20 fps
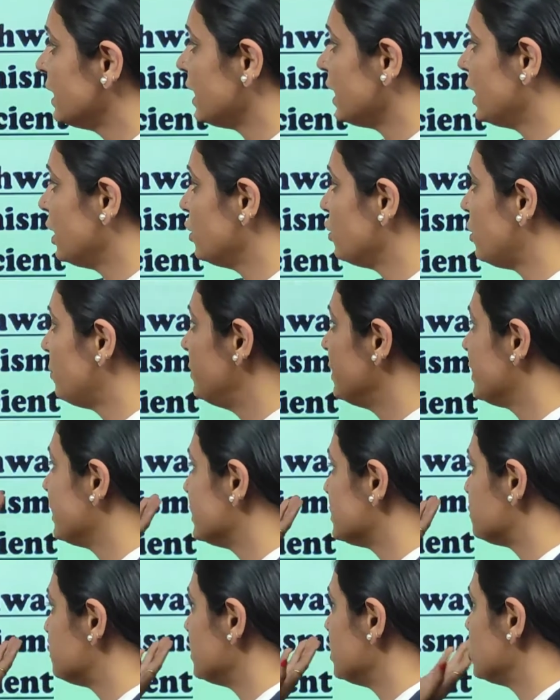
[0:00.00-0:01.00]
the aerobic
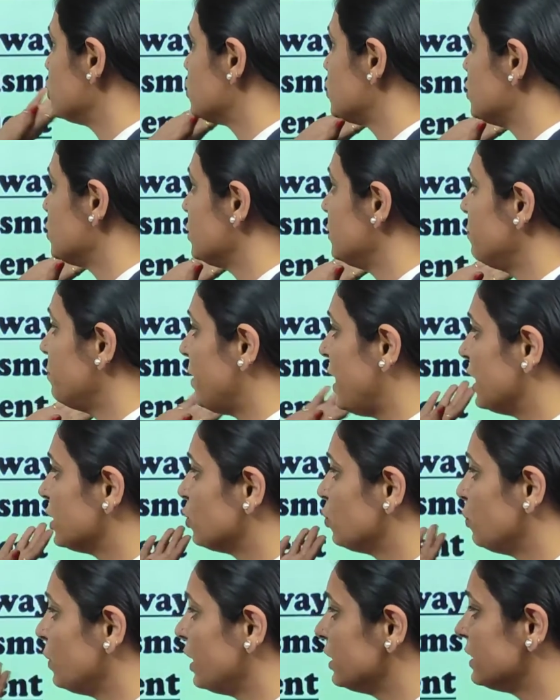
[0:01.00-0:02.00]
respiration
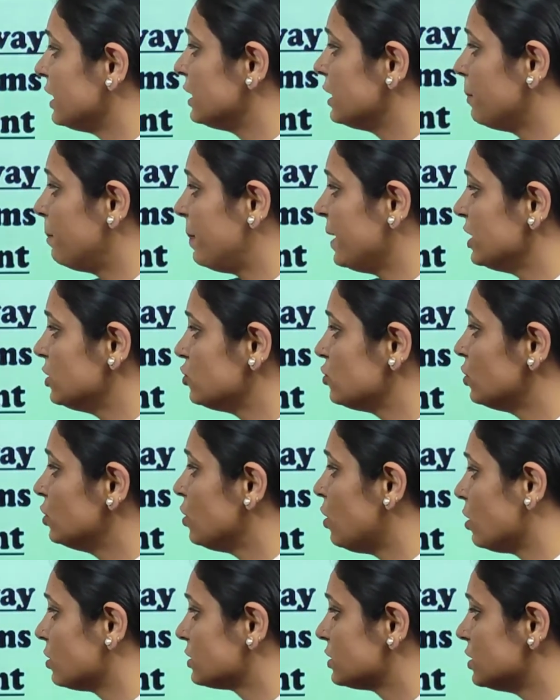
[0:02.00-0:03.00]
pathway that depends on
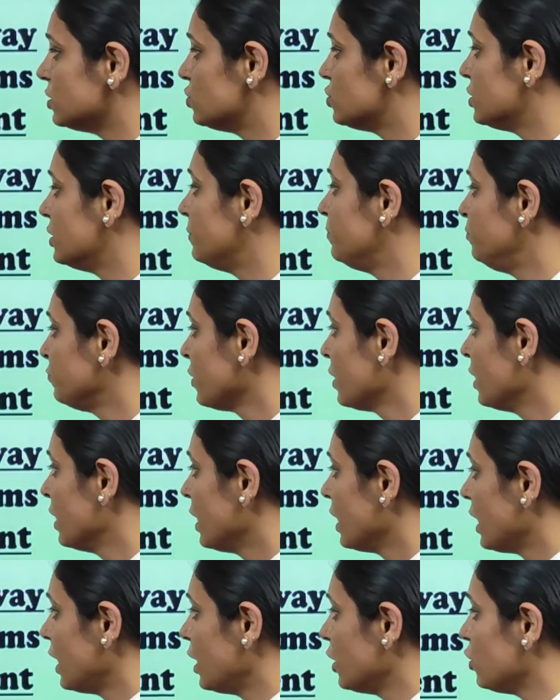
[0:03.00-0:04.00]
the oxygen.
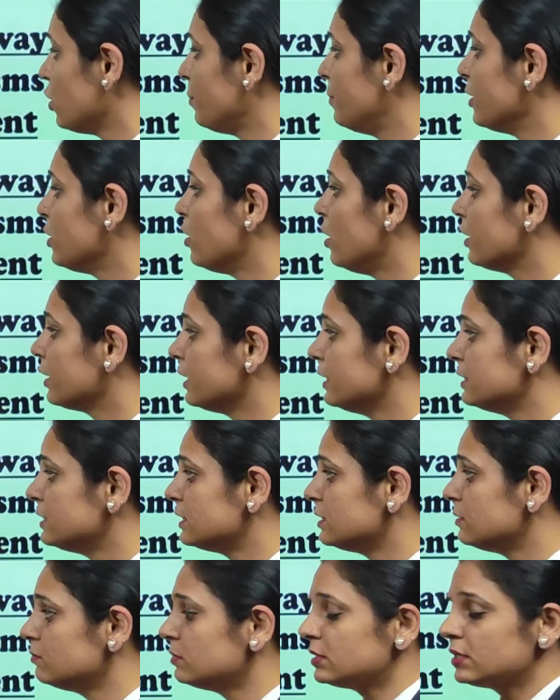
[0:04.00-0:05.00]
Aerobic
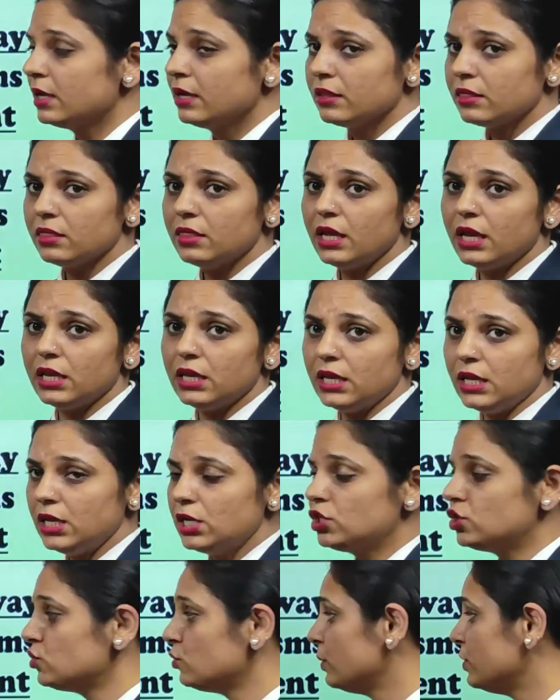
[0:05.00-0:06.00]
organisms, they
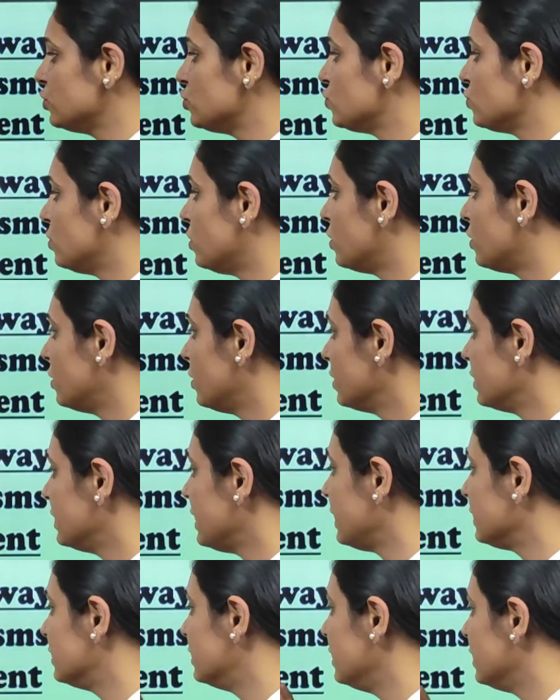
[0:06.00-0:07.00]
need to ensure
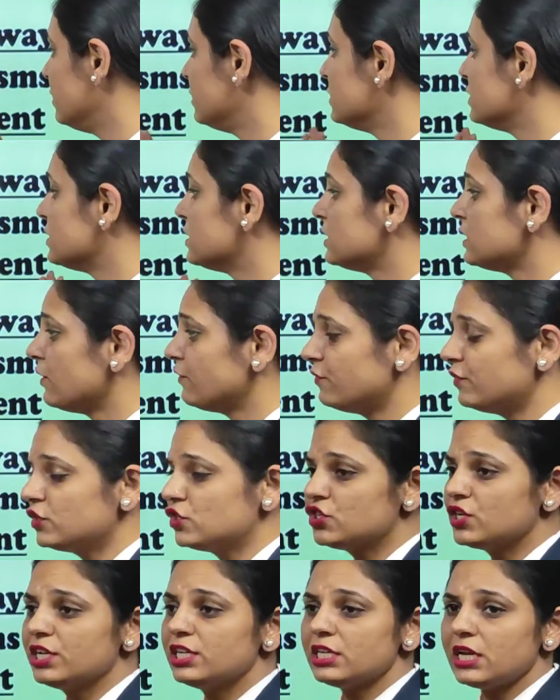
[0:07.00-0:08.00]
that there is a
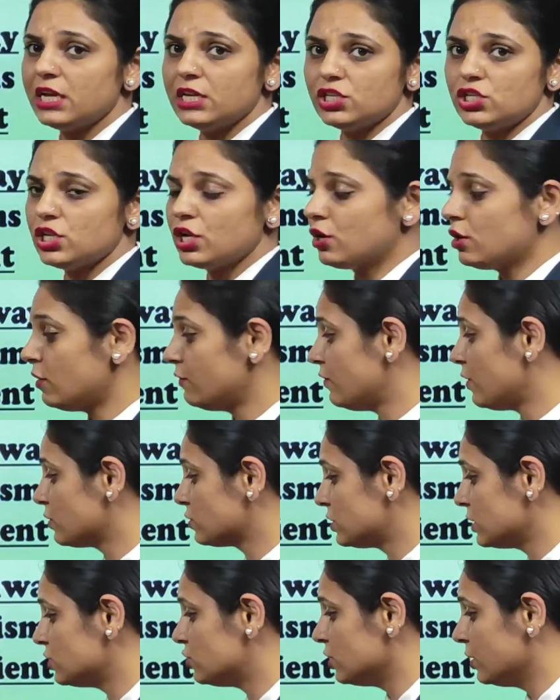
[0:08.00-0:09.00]
sufficient intake of
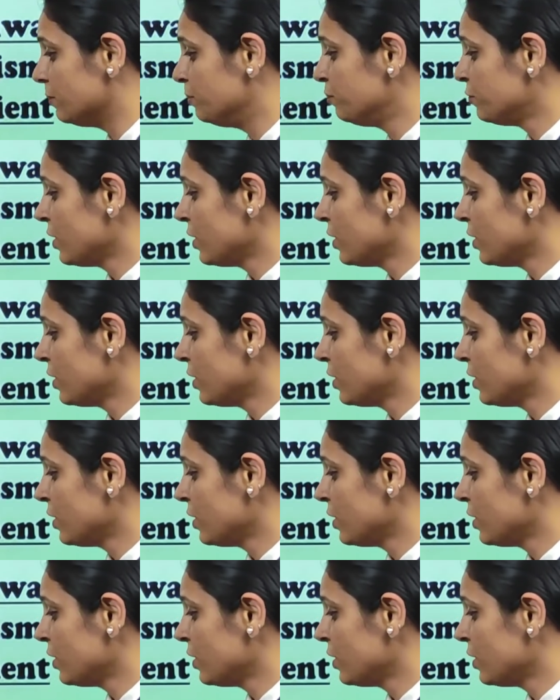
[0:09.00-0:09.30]
oxygen.